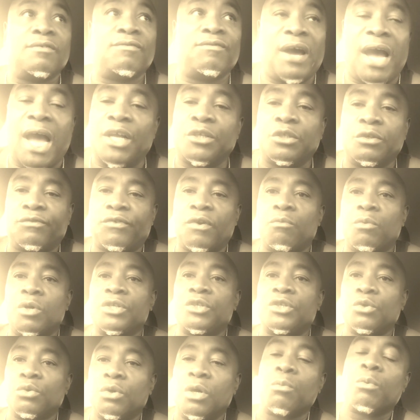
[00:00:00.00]
divide you from
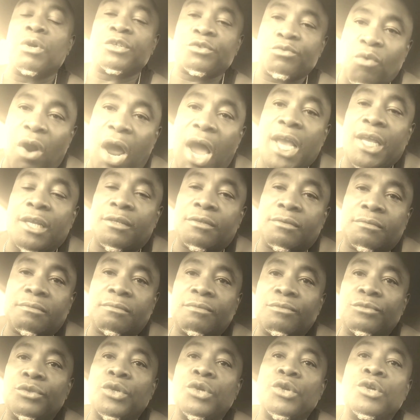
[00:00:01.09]
what doing what's right
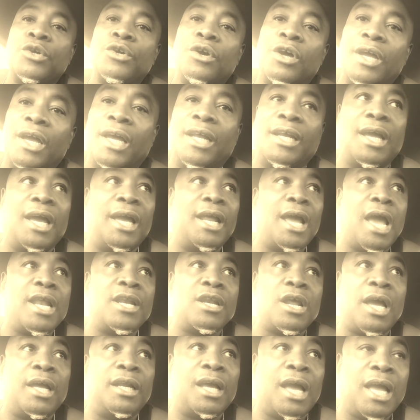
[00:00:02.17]
and
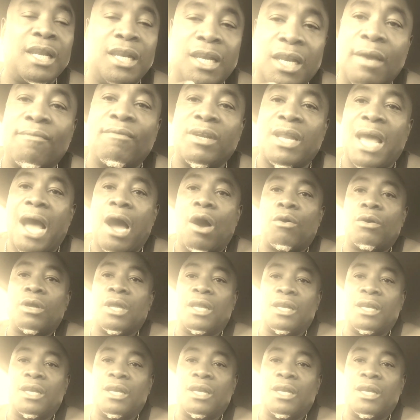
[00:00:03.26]
and, and, and living how